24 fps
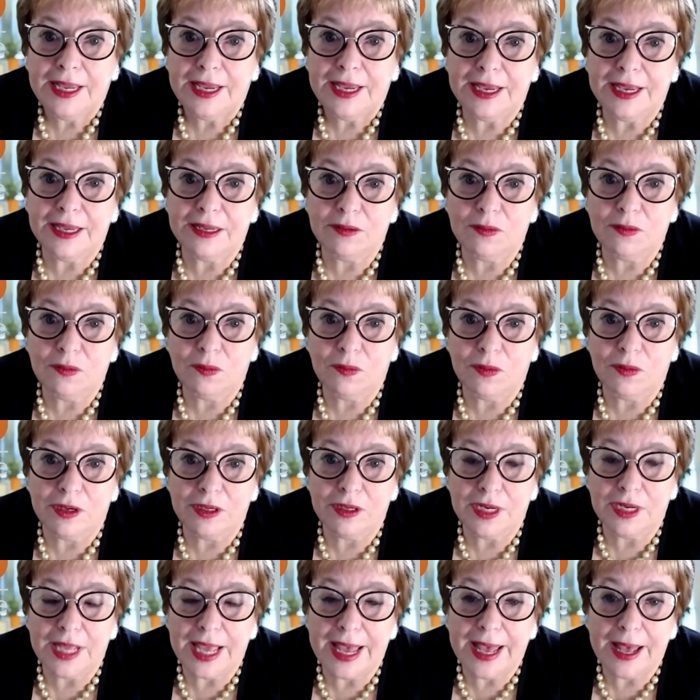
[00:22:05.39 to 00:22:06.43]
And
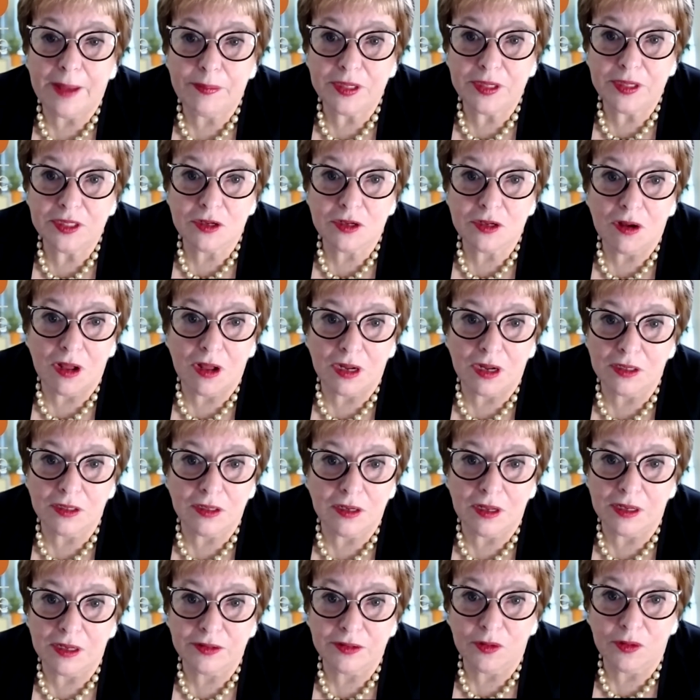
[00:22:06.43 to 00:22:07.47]
what happened all
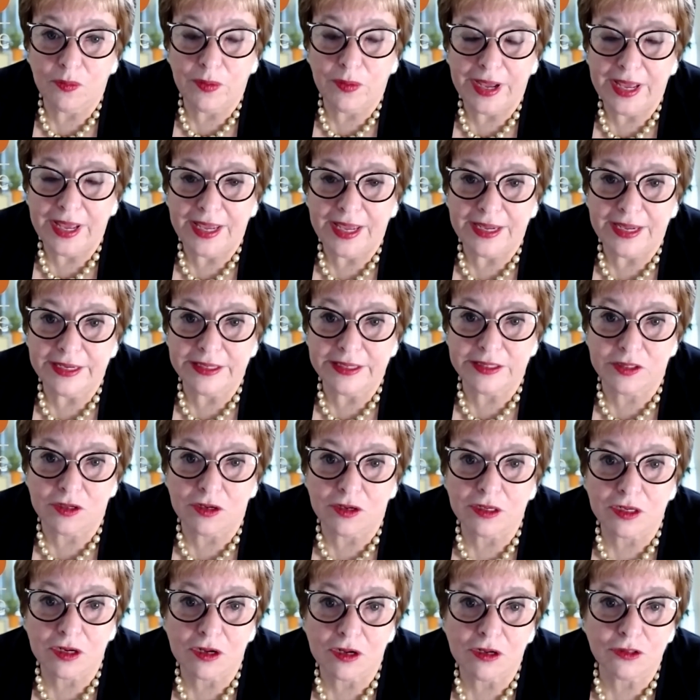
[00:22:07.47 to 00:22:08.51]
along the way is
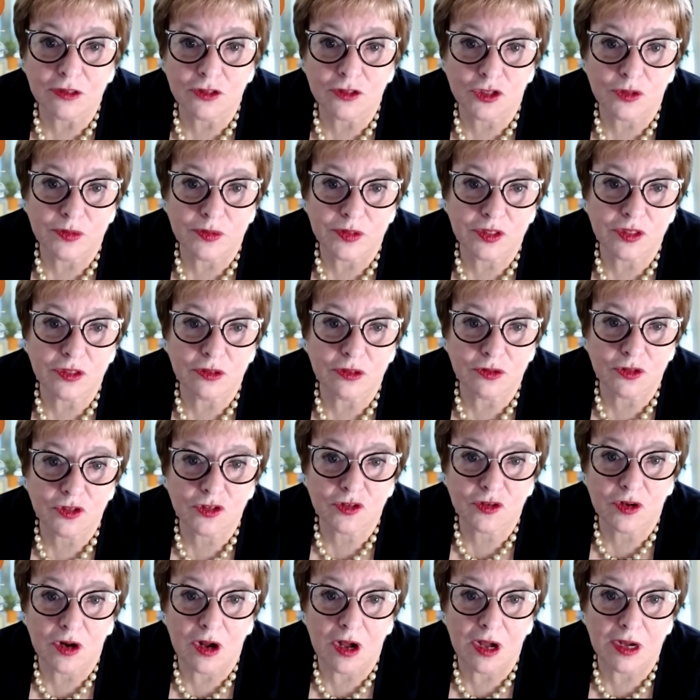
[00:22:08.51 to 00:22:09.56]
our culture was so
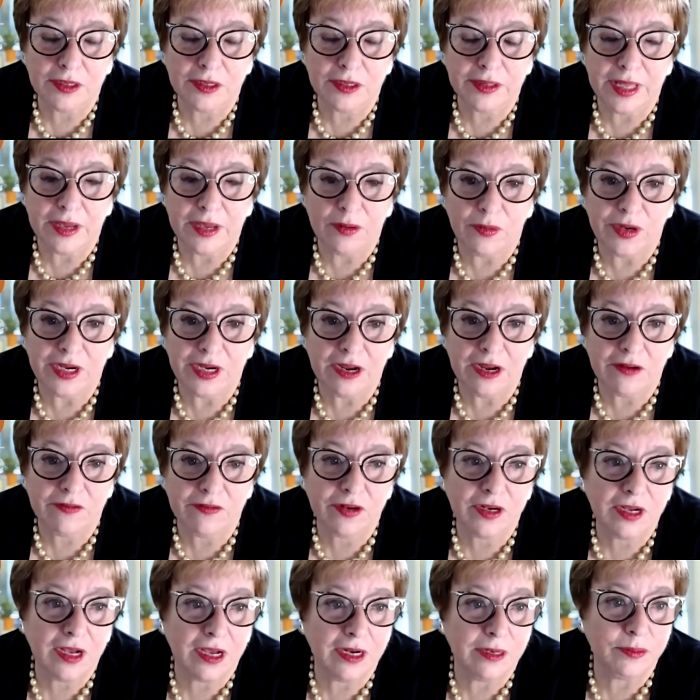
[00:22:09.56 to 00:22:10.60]
strong that we never
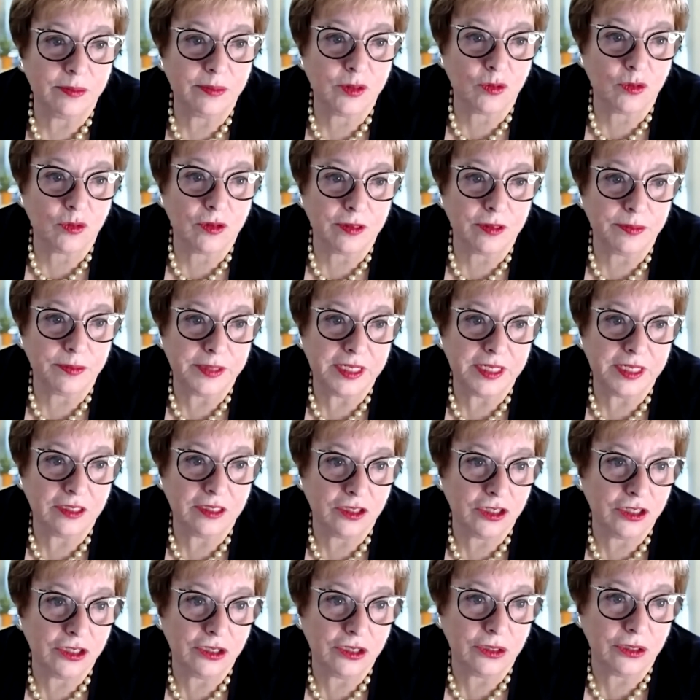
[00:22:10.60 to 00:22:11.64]
got absorbed
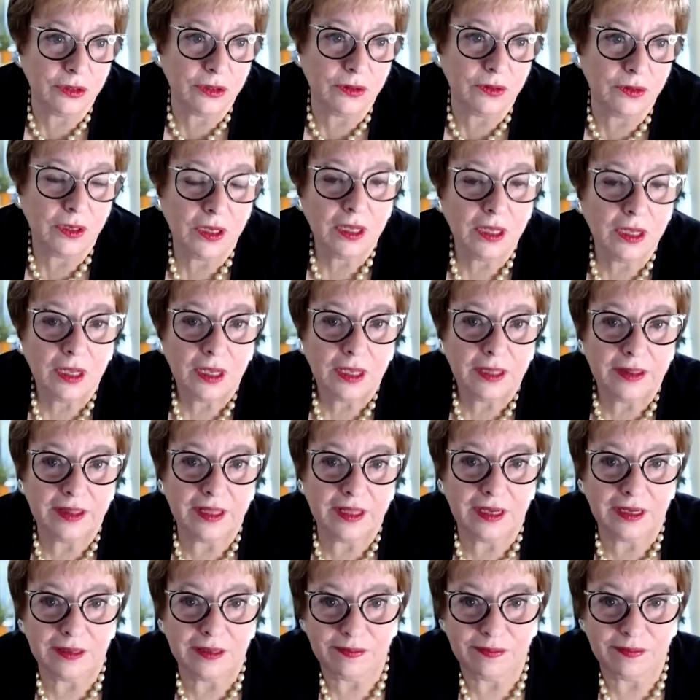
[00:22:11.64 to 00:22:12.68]
into
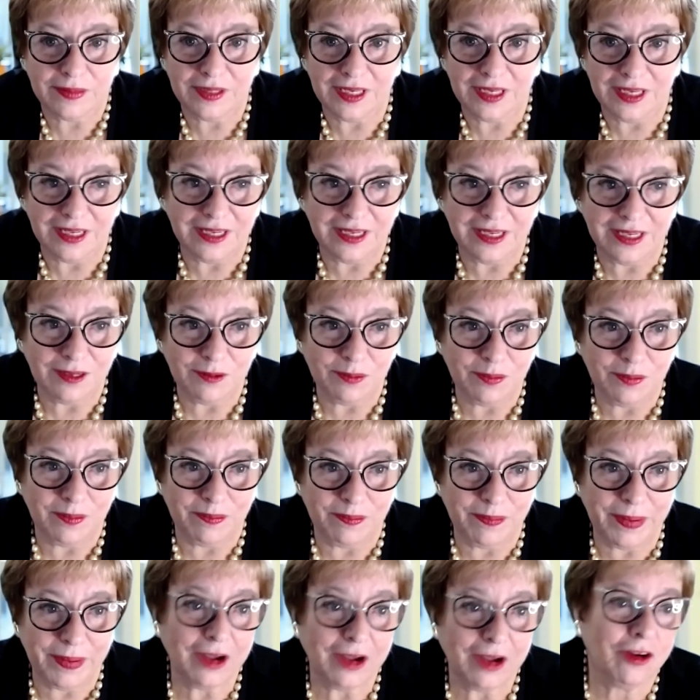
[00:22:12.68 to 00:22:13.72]
the
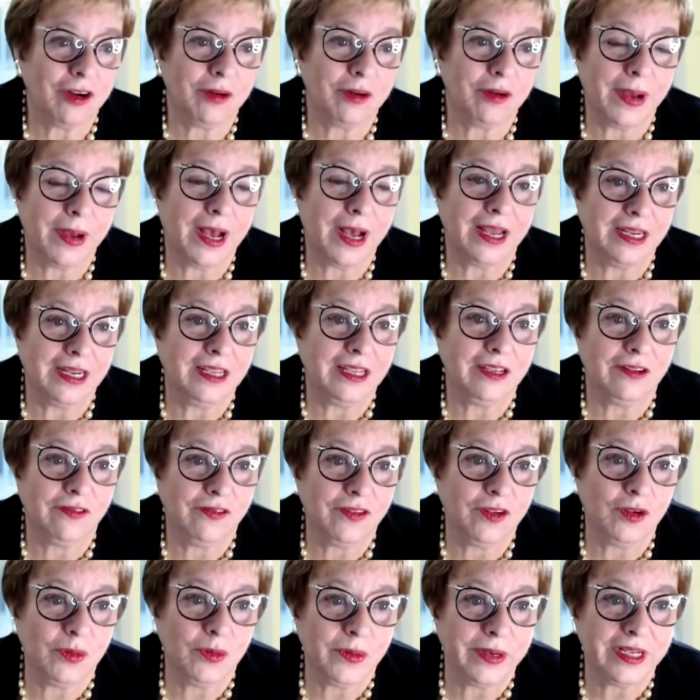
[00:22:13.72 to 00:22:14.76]
parent body, if
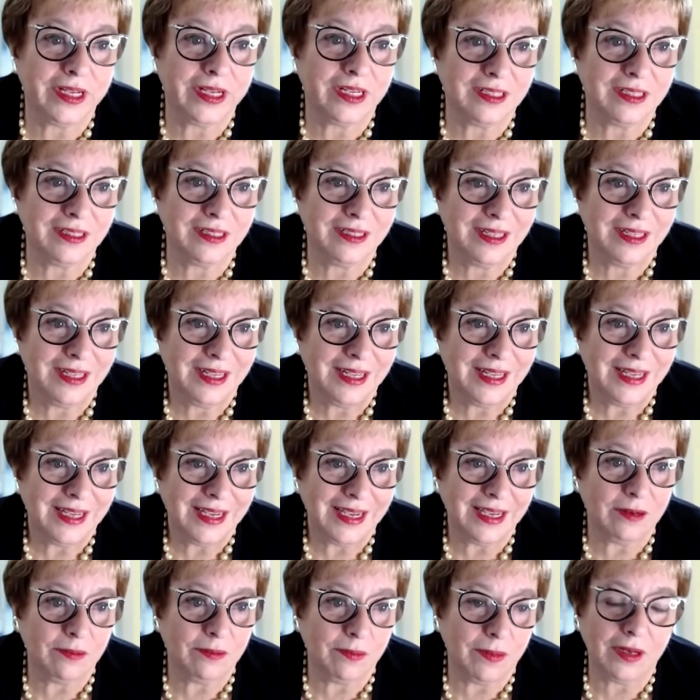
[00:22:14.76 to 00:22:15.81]
you will.
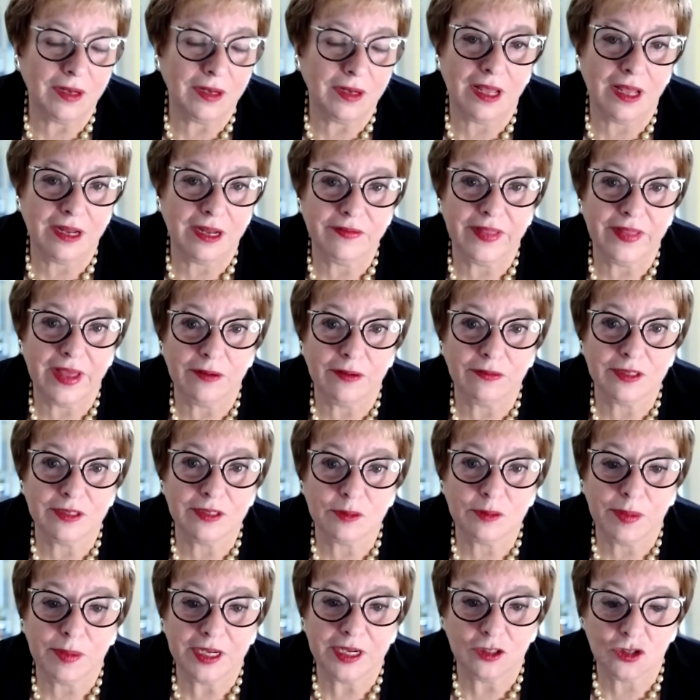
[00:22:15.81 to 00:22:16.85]
And a lot of that was
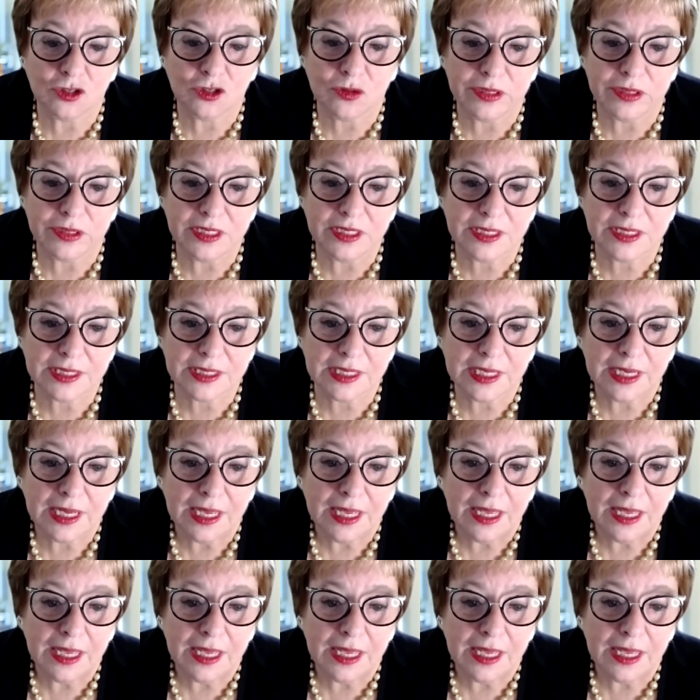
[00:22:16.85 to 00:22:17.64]
by choice.